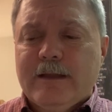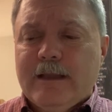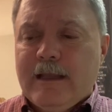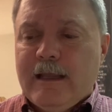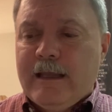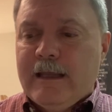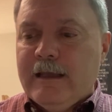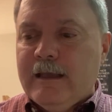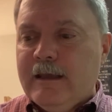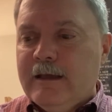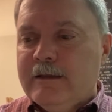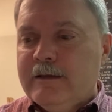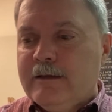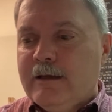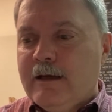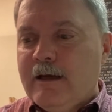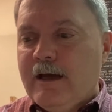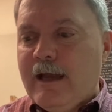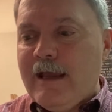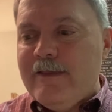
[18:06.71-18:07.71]
And
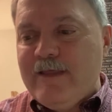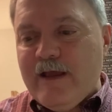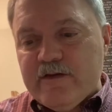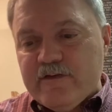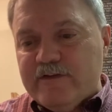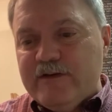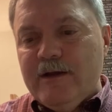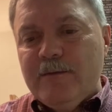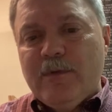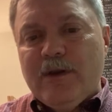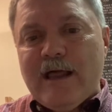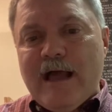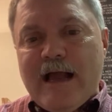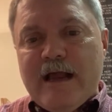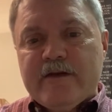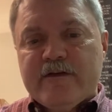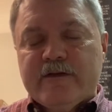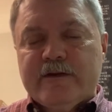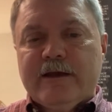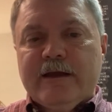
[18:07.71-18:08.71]
that
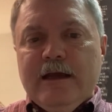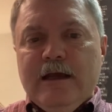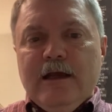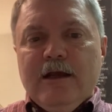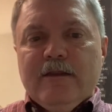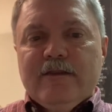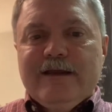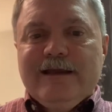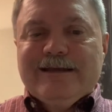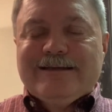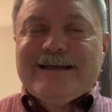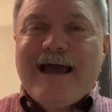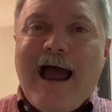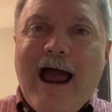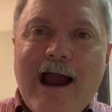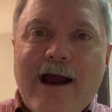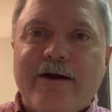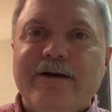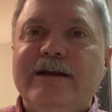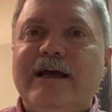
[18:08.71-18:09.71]
symbolized the
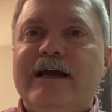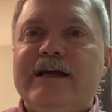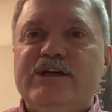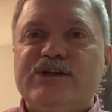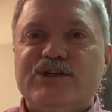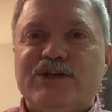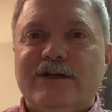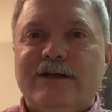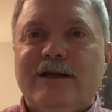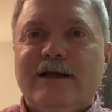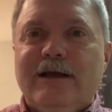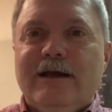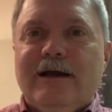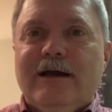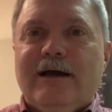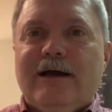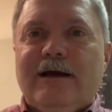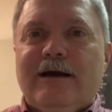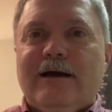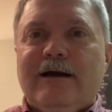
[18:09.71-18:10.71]
entire nation
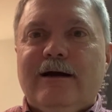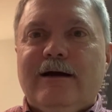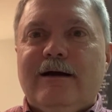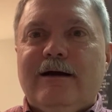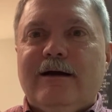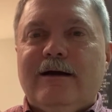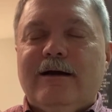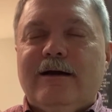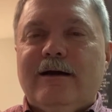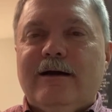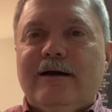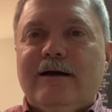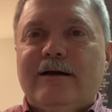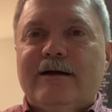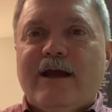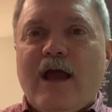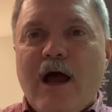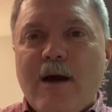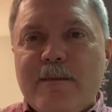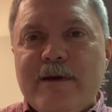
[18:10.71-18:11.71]

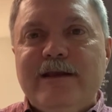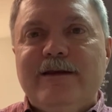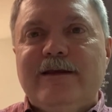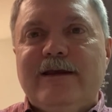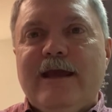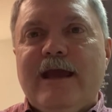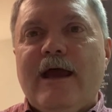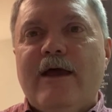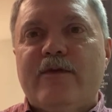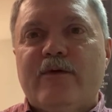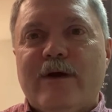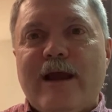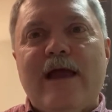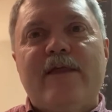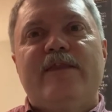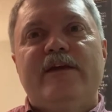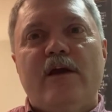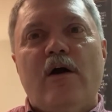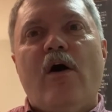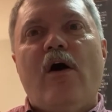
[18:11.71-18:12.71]
coming together
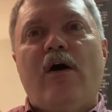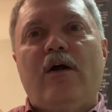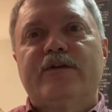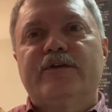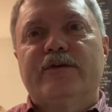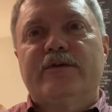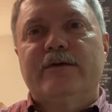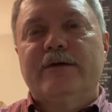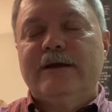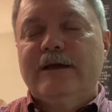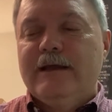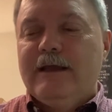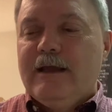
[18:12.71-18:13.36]
at the altar